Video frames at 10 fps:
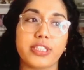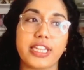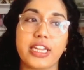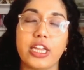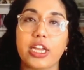does
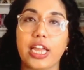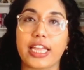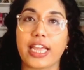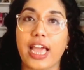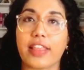it look like
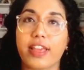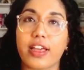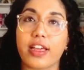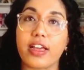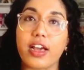at
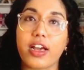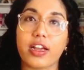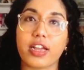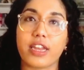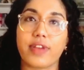the
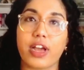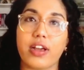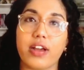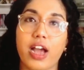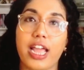kind of
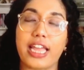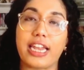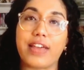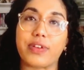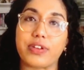higher
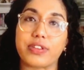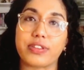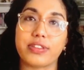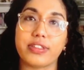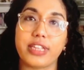
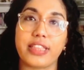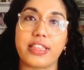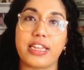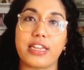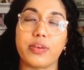levels in the
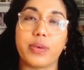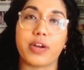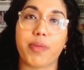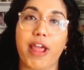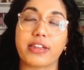legal
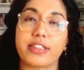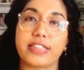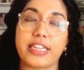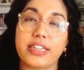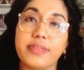world
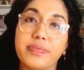practicing?